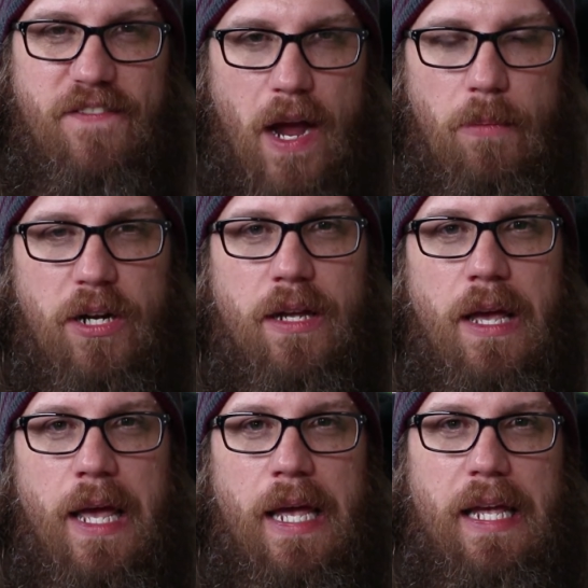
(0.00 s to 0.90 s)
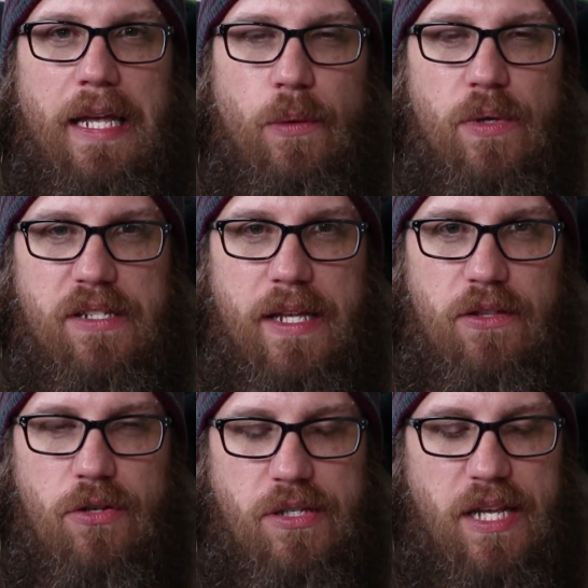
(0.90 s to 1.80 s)
the fabric. It
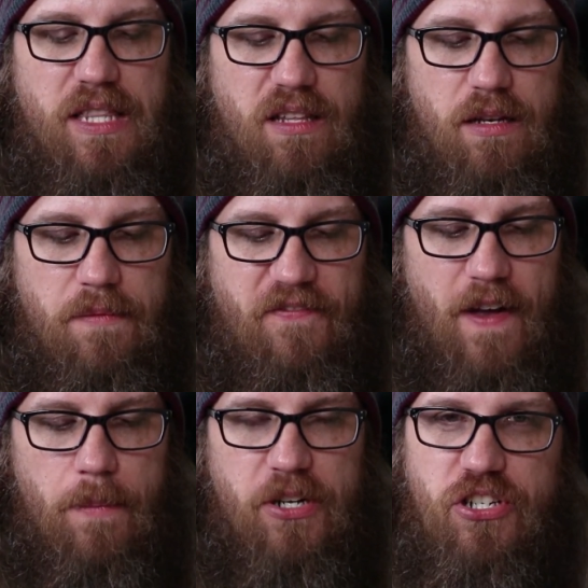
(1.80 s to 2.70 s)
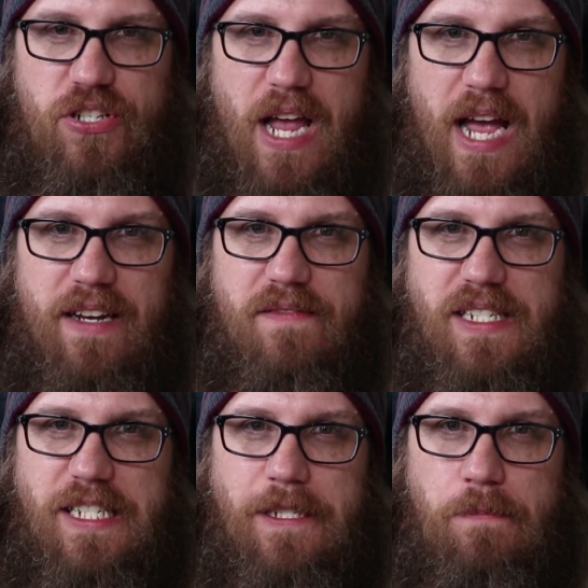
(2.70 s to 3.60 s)
looks like the fabric just kind of
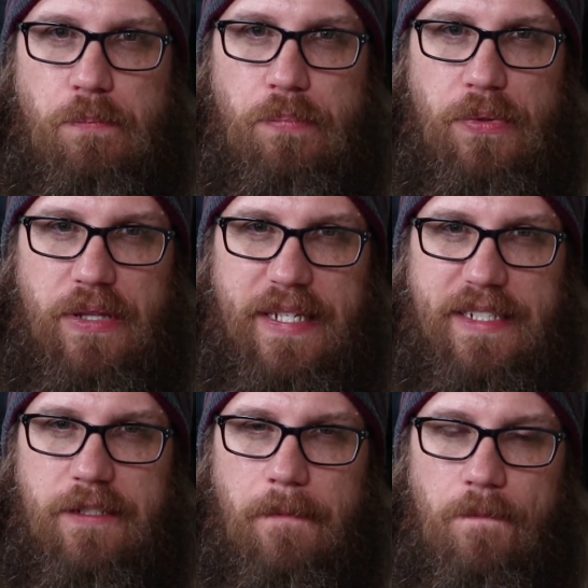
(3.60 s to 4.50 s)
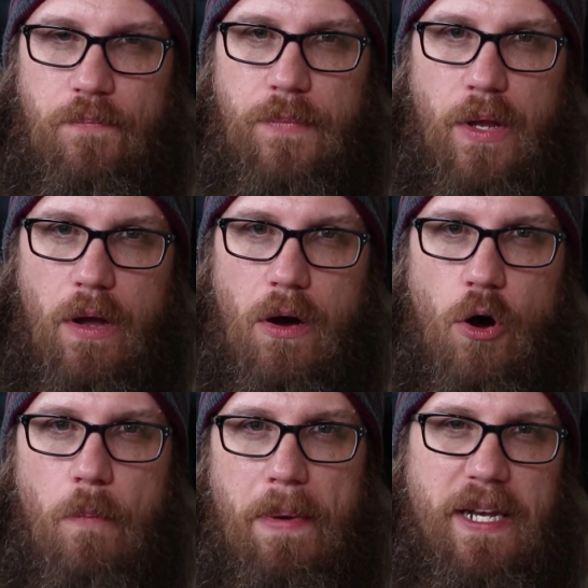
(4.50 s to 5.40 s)
split
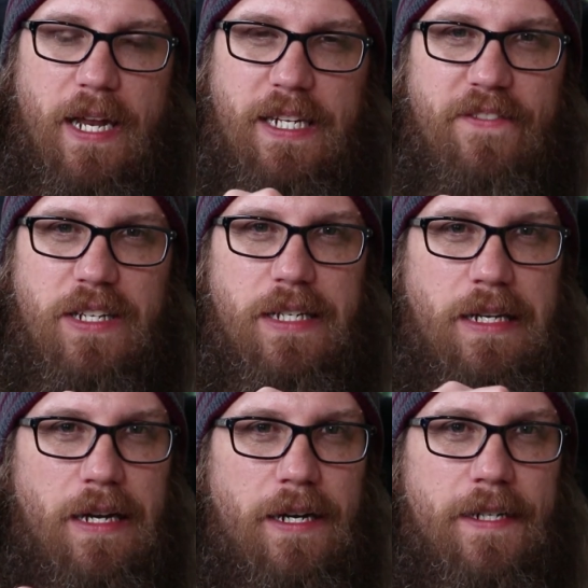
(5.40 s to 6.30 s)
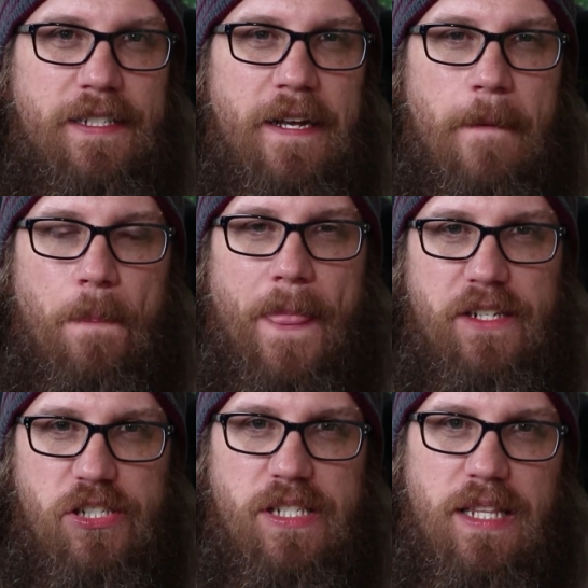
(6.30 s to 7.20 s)
open, not even cut,
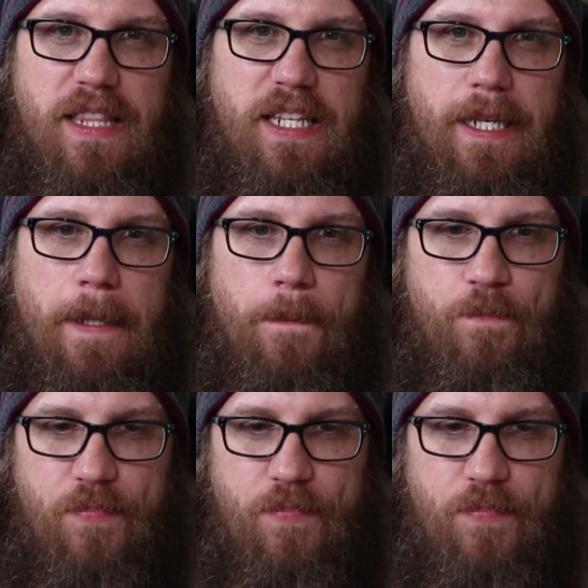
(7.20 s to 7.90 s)
just that the